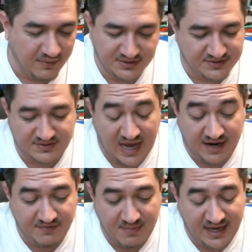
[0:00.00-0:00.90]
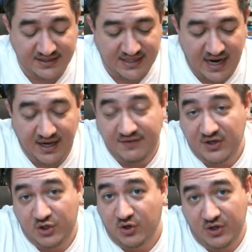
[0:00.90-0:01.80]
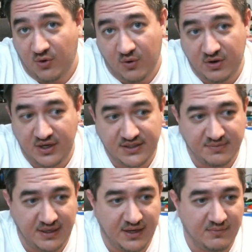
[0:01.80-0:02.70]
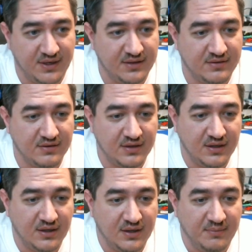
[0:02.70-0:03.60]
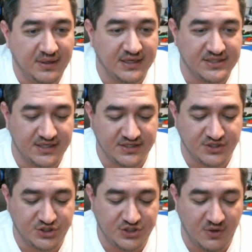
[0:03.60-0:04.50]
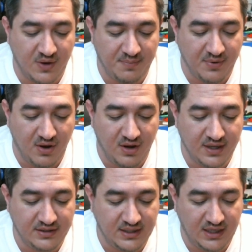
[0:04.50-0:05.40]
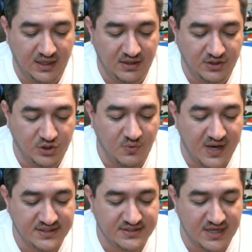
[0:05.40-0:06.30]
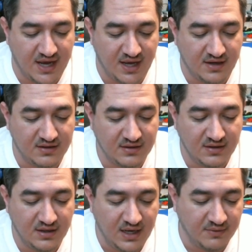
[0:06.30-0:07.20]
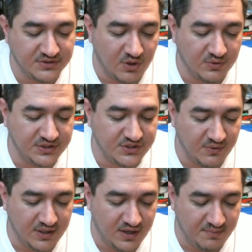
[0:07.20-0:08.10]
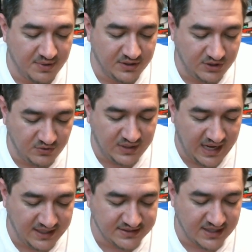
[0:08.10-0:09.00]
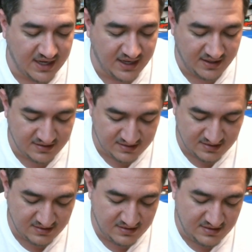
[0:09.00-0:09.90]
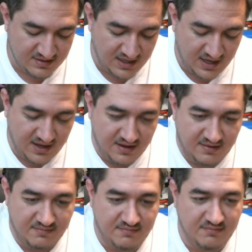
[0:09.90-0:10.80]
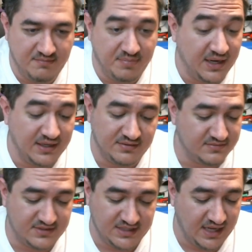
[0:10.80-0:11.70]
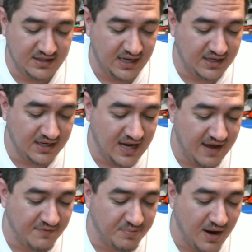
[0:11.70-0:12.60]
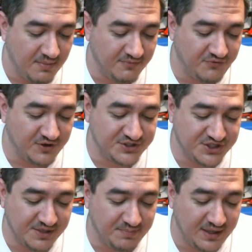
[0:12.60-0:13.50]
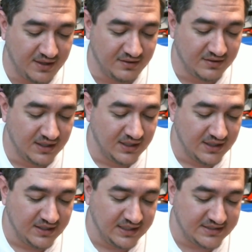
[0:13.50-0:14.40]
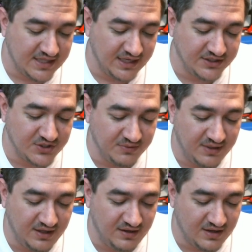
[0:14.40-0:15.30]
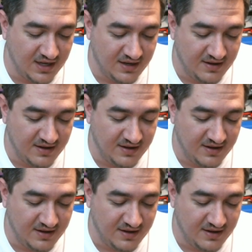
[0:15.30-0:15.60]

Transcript: was kind of amazed that I even could order it to begin with, because it doesn't show up on the US side. It was only showing up on the UK side. But it said they didn't have a problem for shipping this thing to me